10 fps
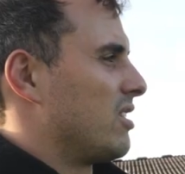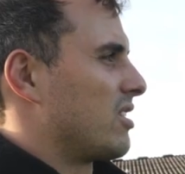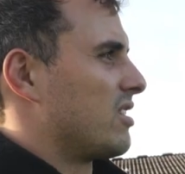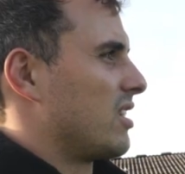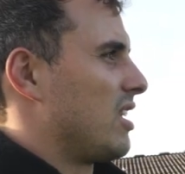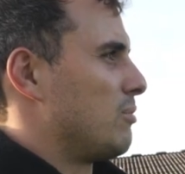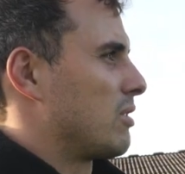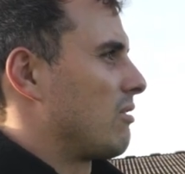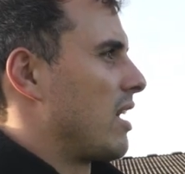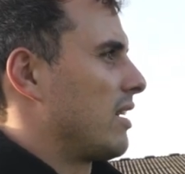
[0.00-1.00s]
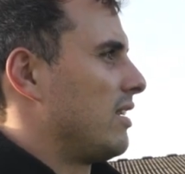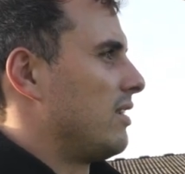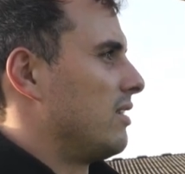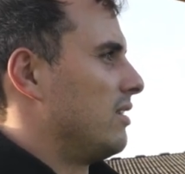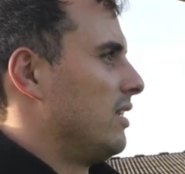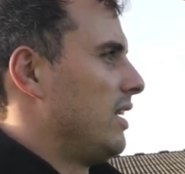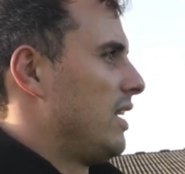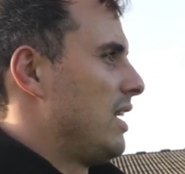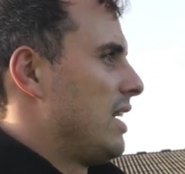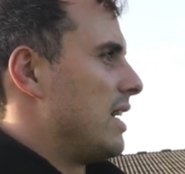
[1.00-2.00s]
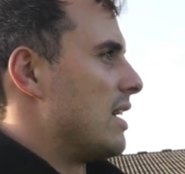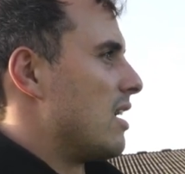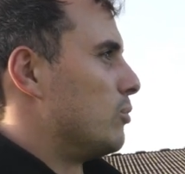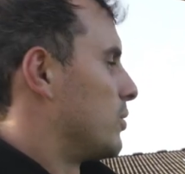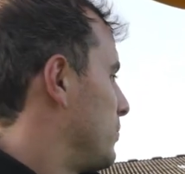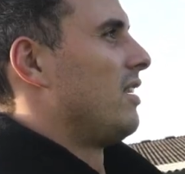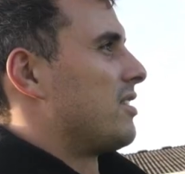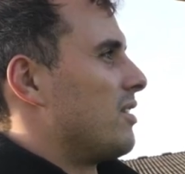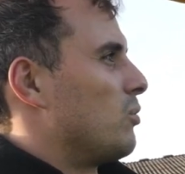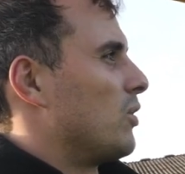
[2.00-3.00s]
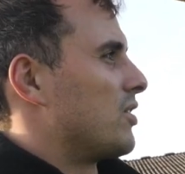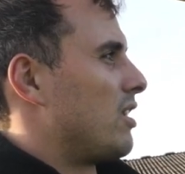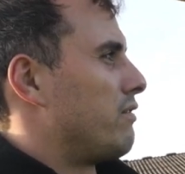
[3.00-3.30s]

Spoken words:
just because it keeps cracking in the hubs. So the ones that I